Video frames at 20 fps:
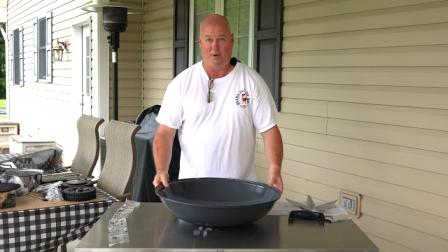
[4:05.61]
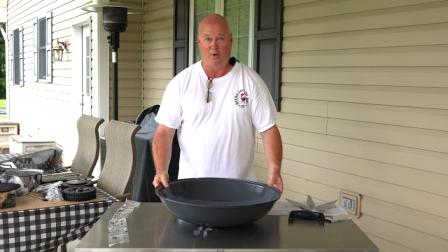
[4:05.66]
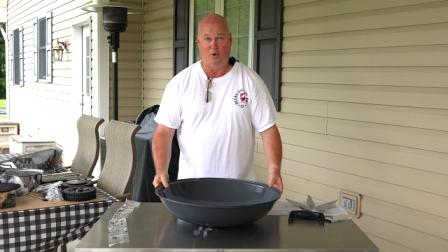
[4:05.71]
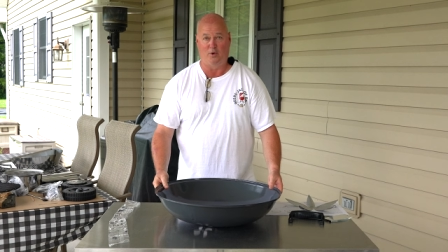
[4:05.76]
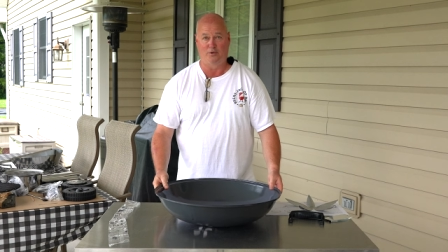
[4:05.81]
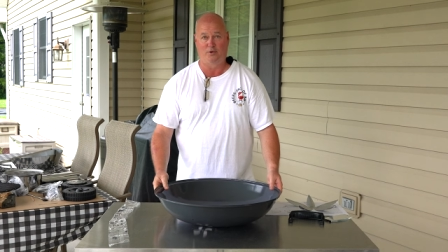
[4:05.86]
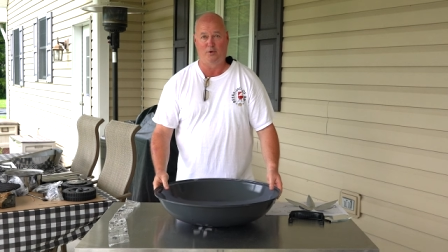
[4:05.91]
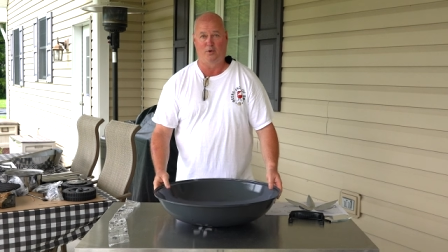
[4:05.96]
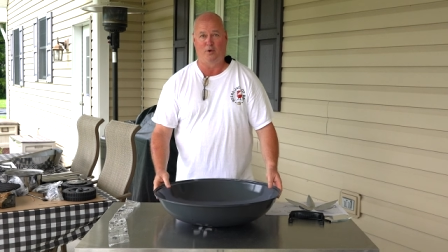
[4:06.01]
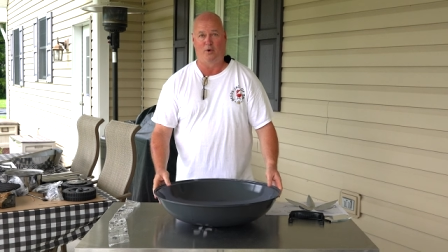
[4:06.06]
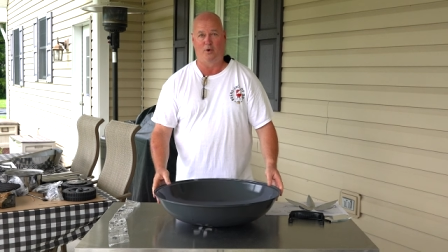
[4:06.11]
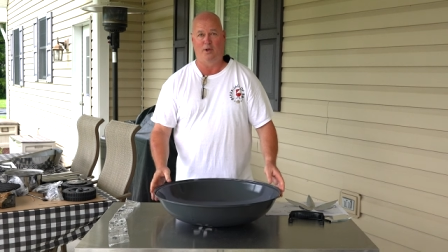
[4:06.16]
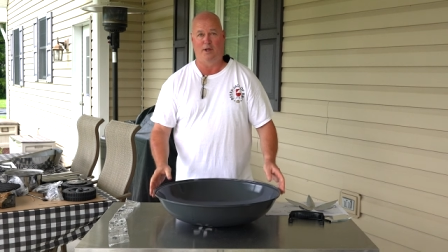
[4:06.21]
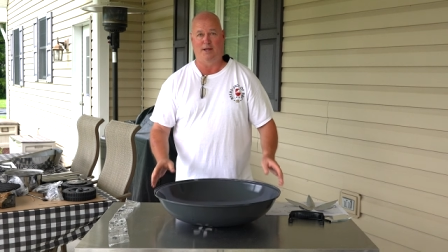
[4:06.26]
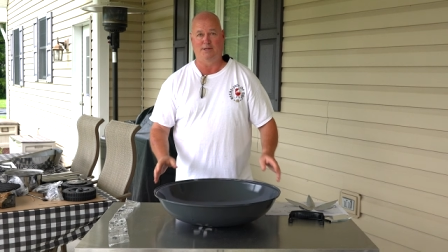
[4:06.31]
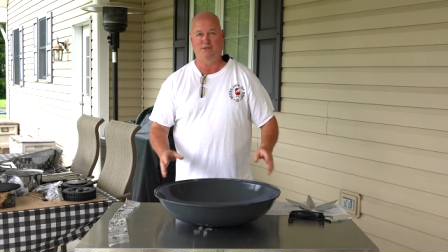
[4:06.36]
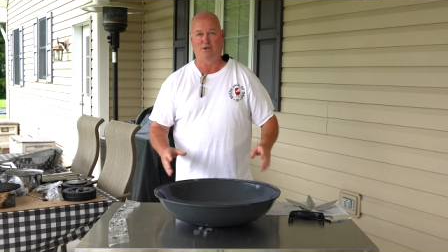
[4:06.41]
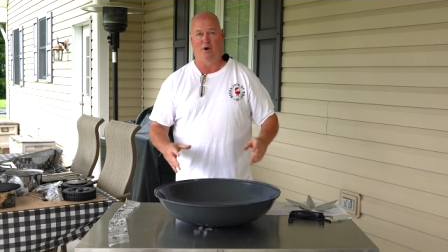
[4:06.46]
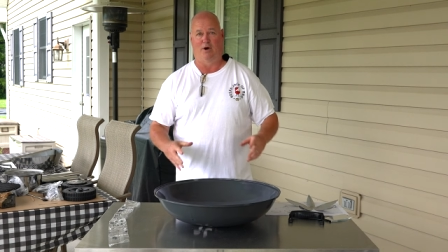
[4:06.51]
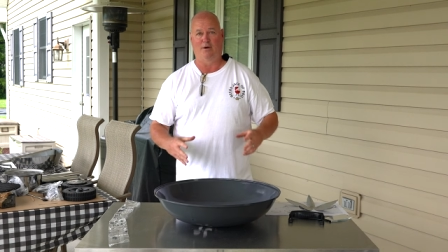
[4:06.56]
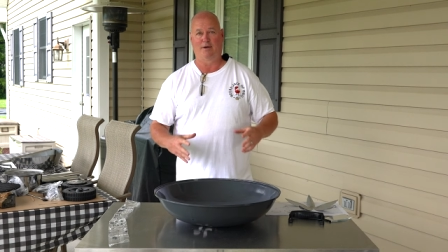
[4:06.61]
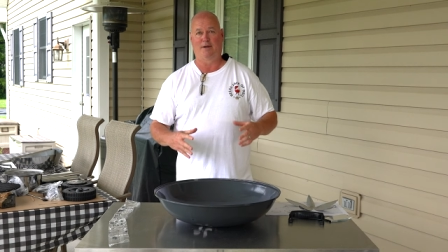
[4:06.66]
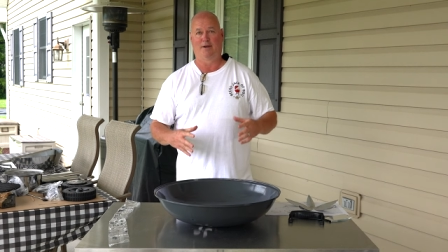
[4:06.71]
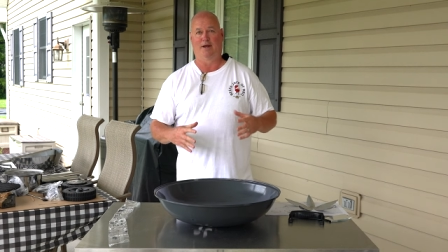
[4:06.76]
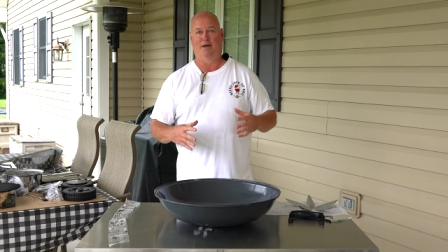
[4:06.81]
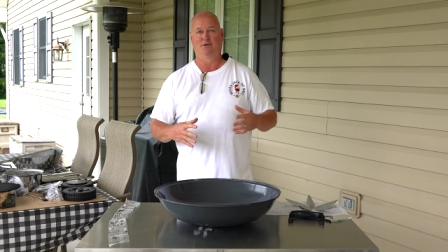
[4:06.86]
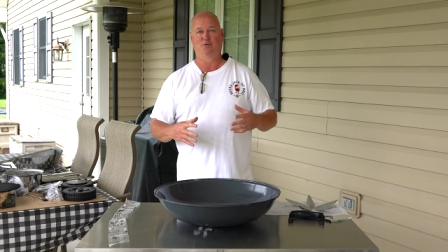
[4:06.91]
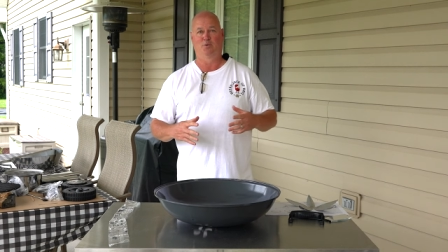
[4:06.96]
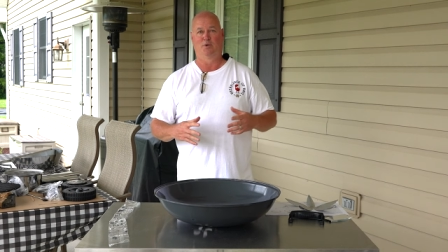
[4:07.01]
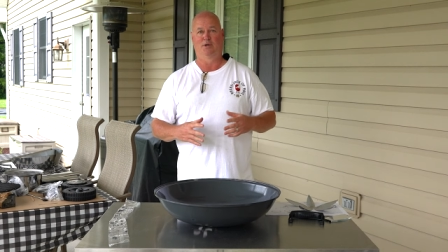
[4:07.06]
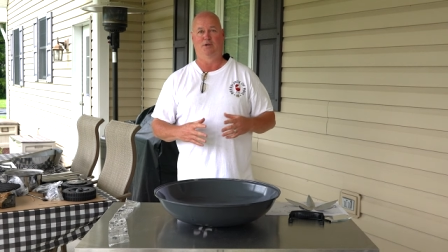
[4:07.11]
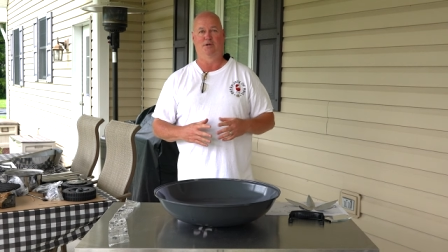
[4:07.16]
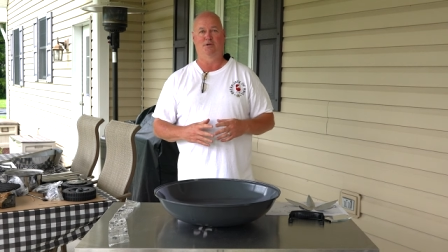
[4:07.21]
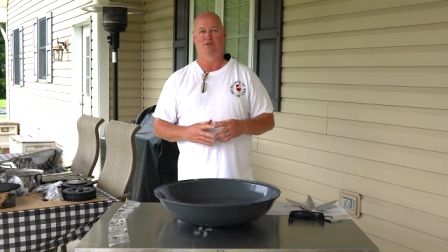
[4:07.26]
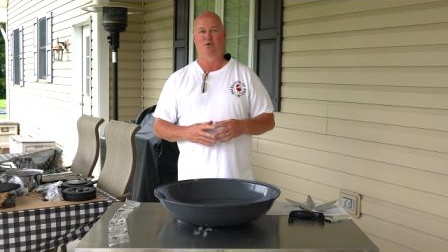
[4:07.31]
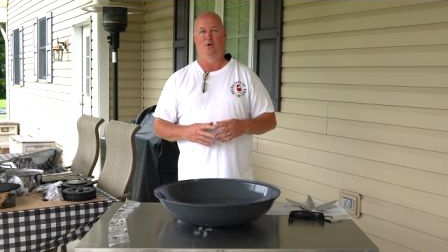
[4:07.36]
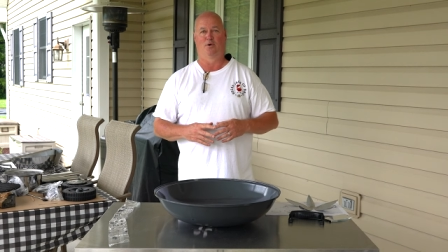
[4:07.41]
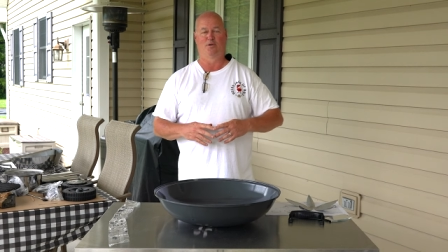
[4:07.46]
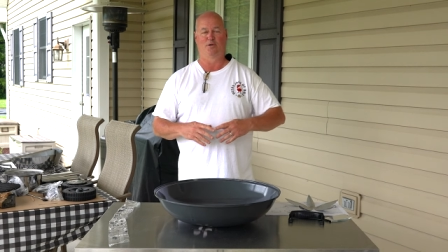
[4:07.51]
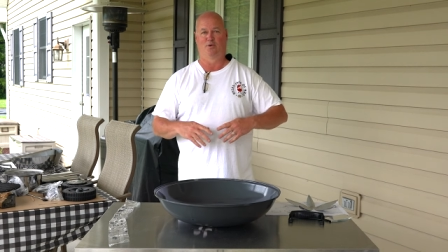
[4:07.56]
doing a whole lot of talking as we just
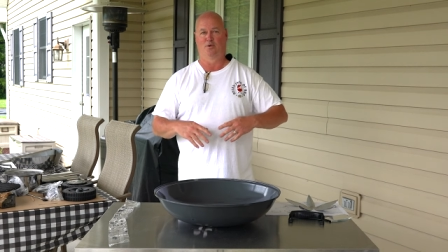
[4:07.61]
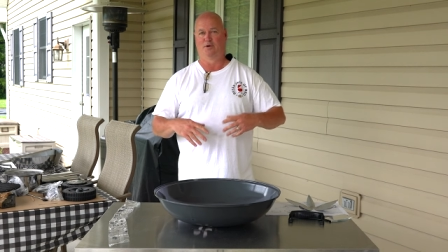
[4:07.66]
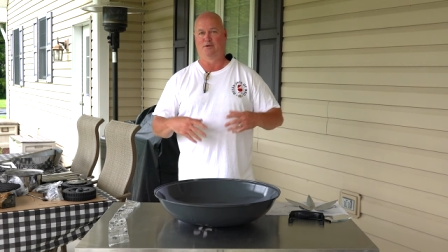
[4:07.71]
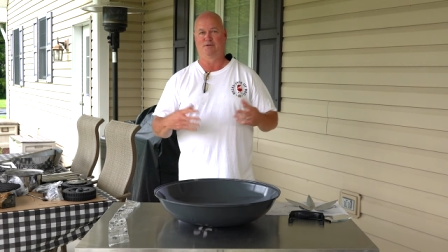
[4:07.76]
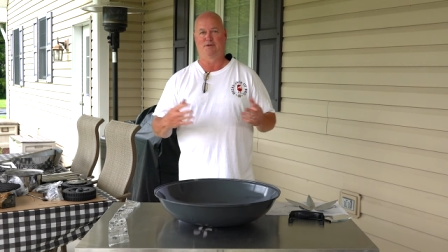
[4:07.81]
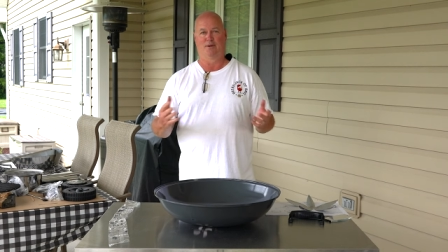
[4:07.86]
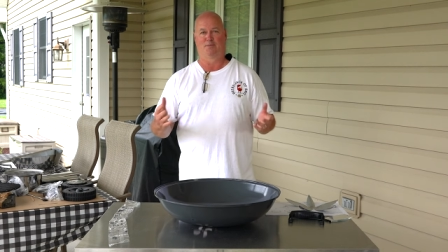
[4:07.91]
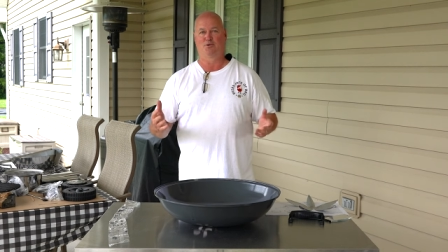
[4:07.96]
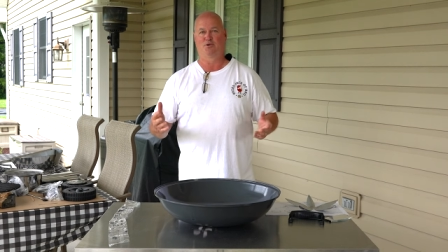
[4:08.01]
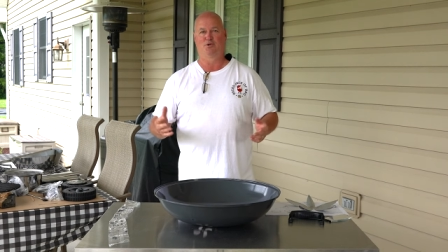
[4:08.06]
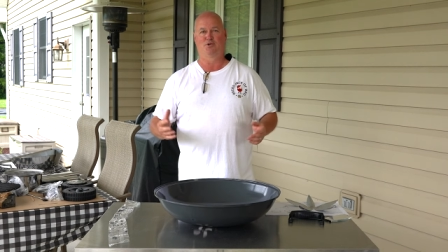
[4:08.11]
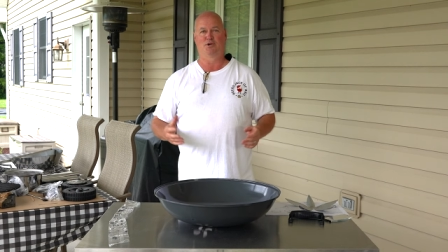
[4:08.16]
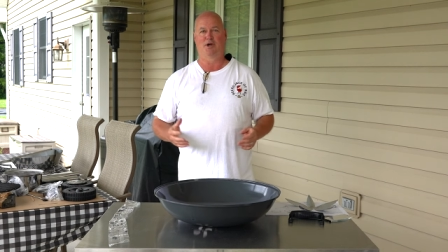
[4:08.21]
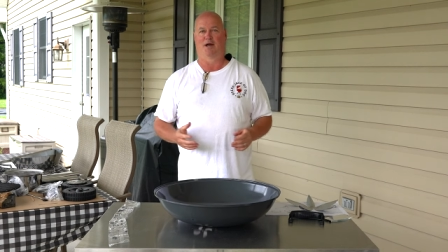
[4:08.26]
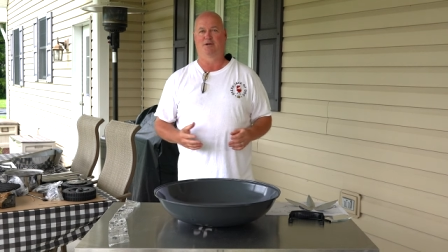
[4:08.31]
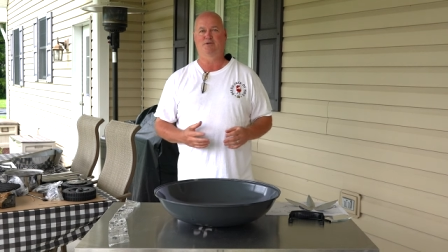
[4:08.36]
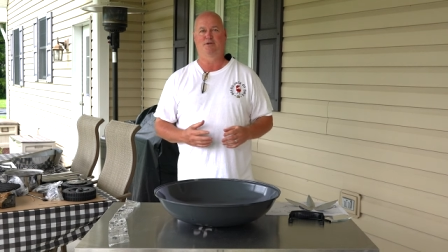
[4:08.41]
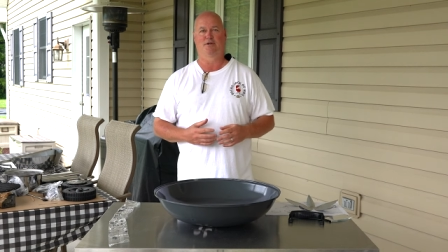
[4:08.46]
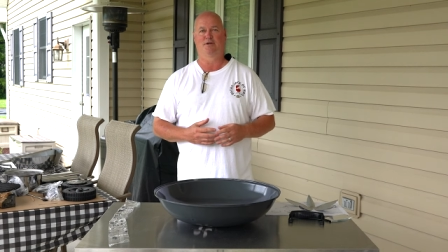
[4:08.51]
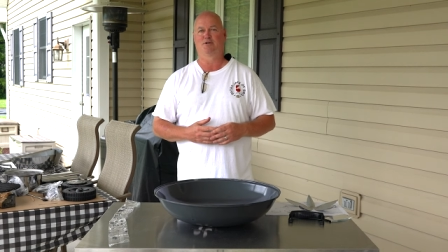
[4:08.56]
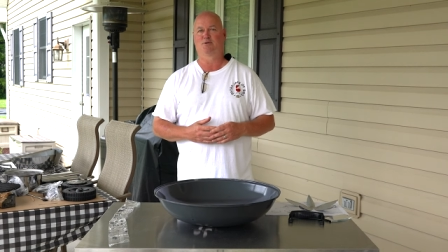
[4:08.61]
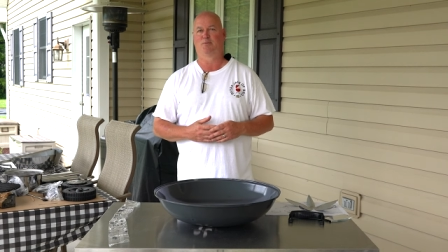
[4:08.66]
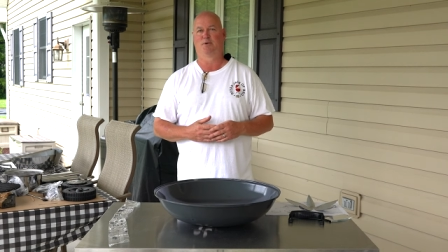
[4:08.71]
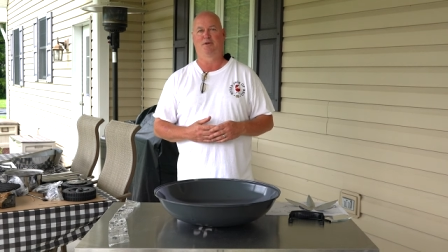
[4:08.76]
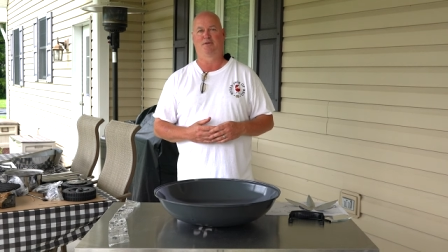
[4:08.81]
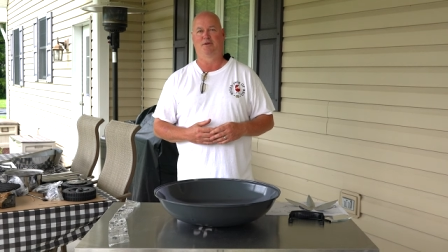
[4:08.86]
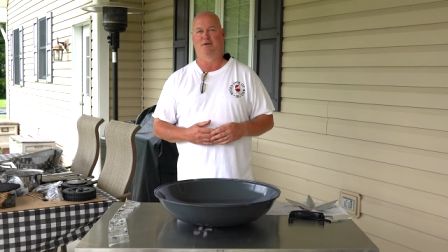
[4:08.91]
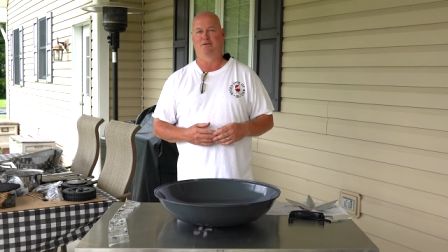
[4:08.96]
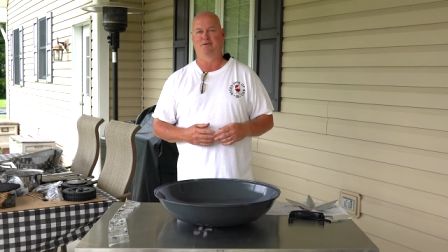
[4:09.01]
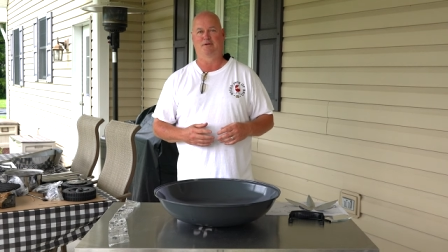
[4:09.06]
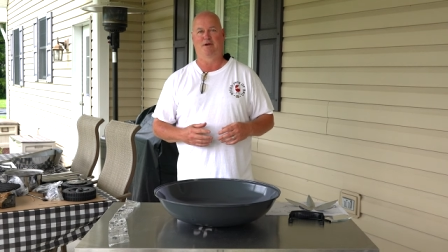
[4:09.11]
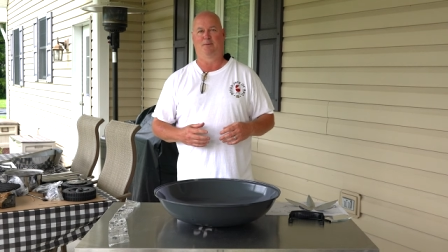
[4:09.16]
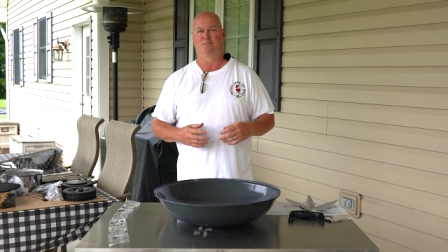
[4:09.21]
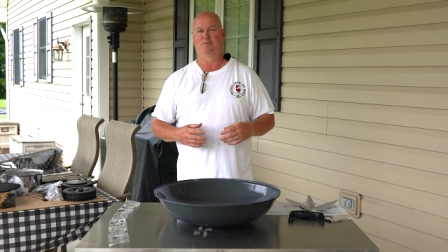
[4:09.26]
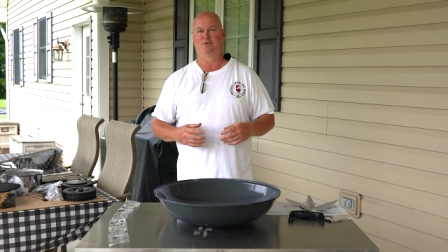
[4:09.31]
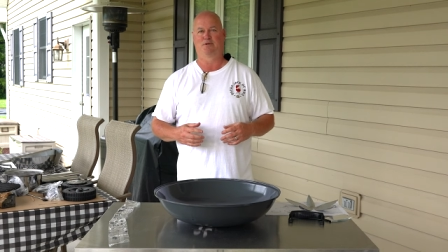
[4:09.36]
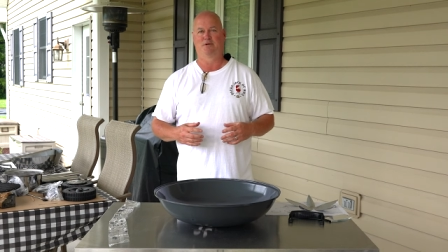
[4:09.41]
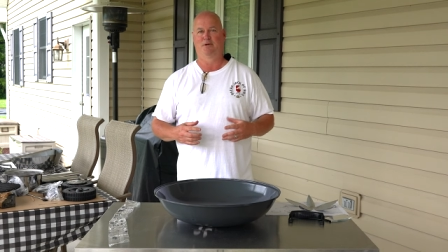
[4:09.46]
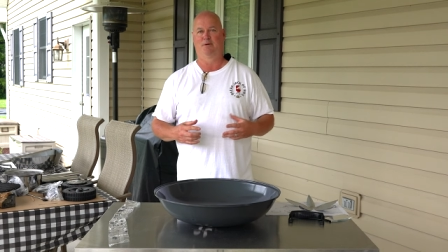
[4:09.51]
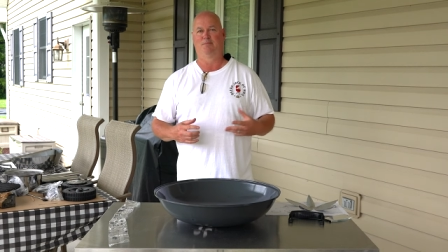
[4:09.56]
go through this, and I'm sure Jack's going to speed things up
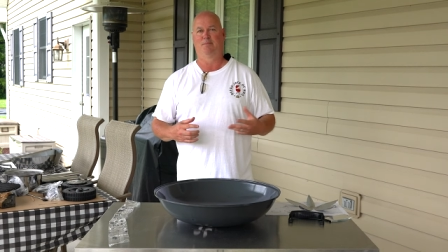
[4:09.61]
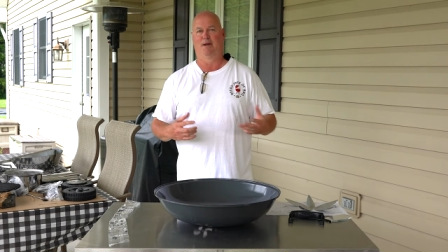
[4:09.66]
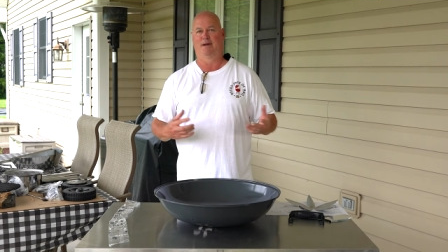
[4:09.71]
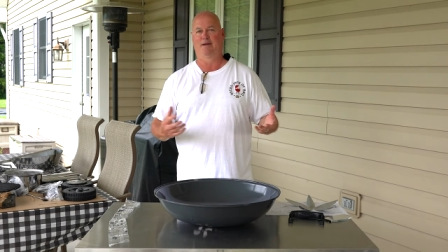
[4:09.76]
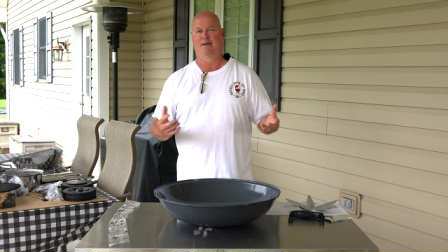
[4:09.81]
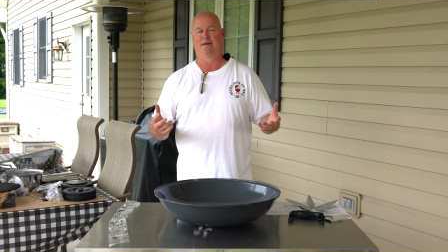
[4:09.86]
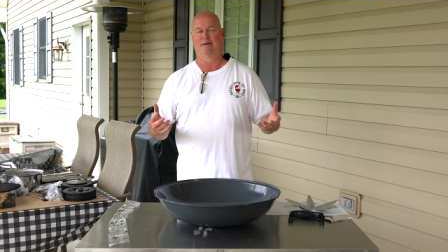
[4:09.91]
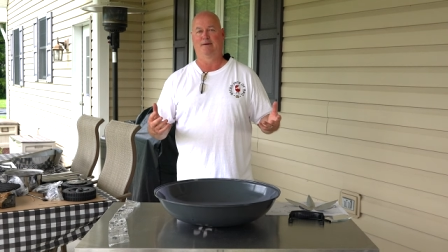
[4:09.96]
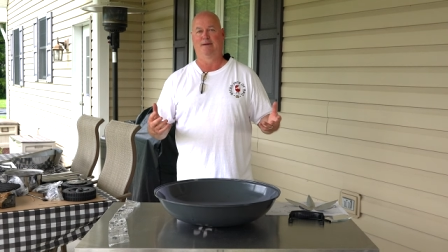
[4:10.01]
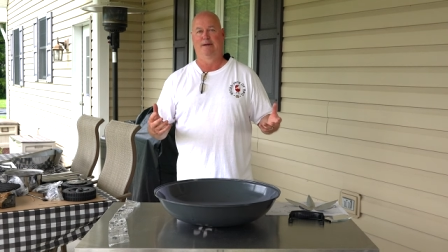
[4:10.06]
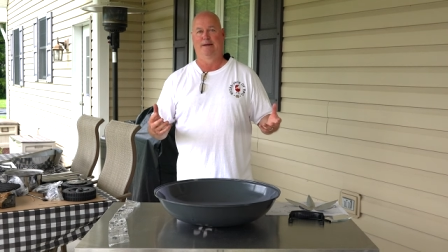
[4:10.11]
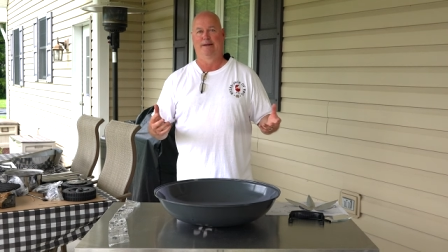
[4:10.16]
to make it